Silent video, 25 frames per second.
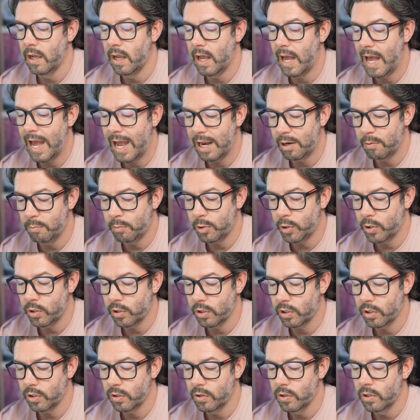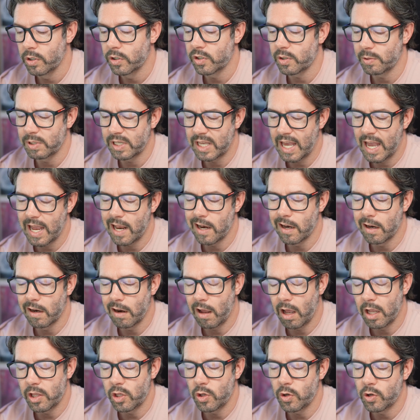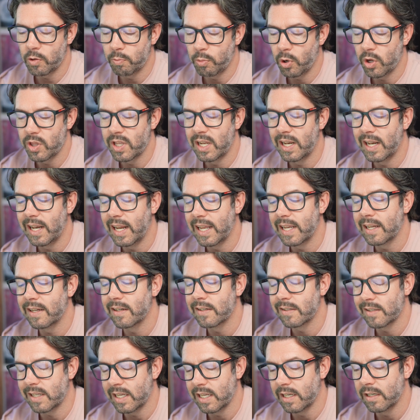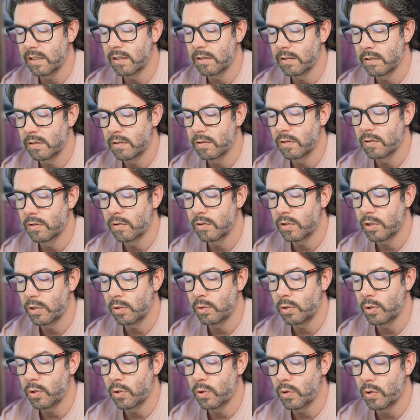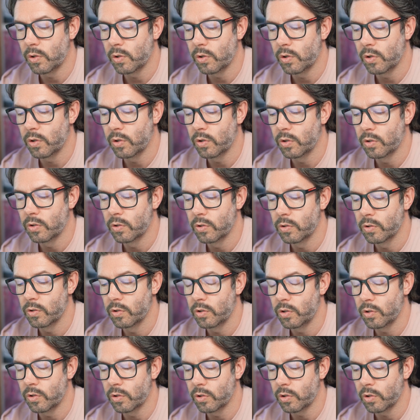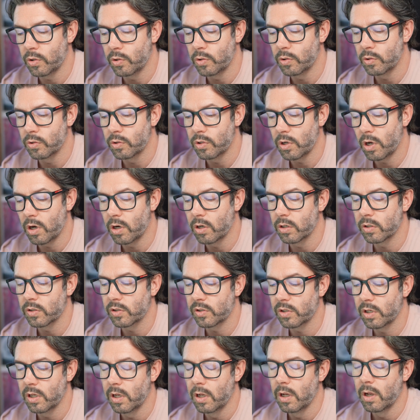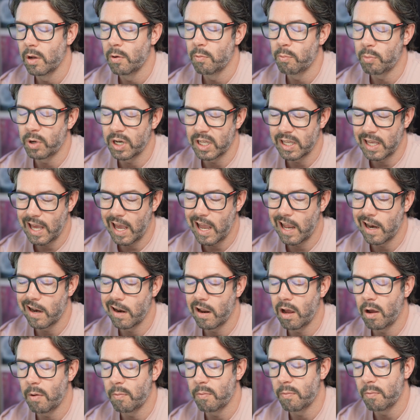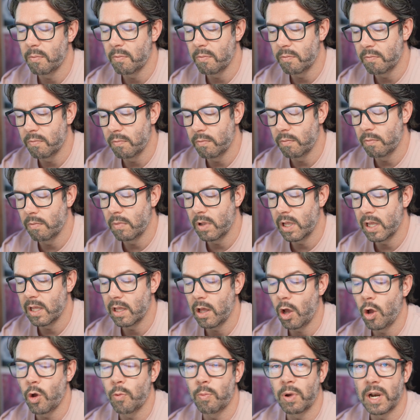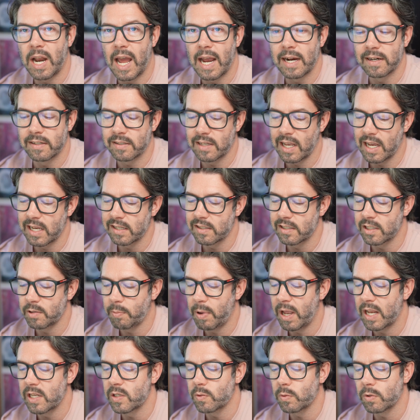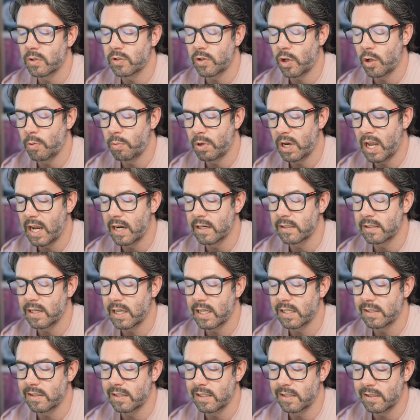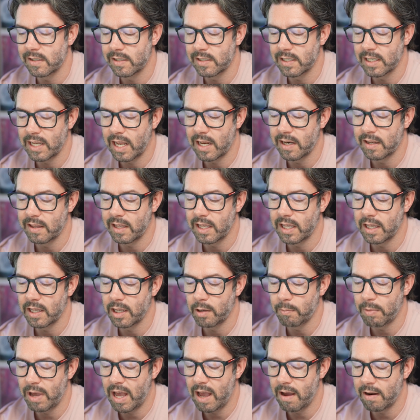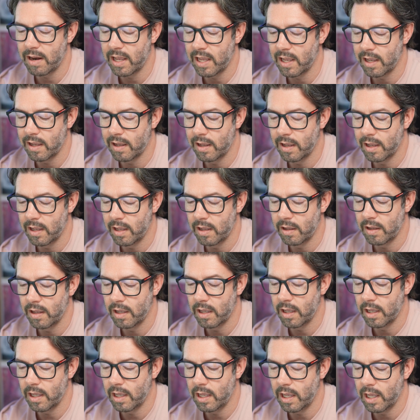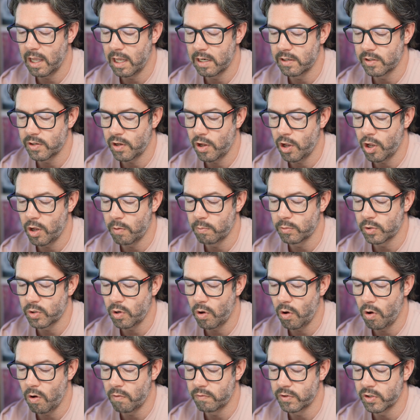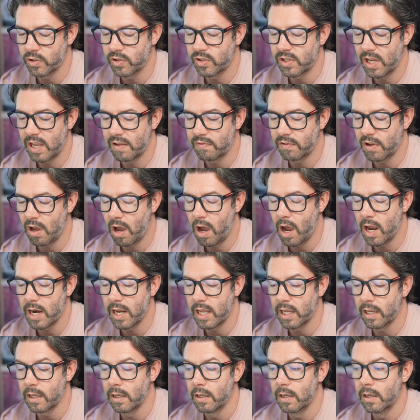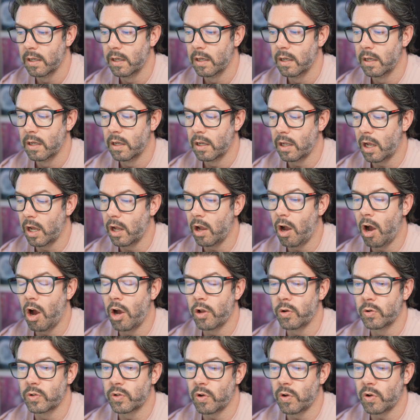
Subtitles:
handbook. So again, you could put the links in to your Google Docs, but again, open access depends what's open access. This is again thinking about it in terms of just safeguarding. Are your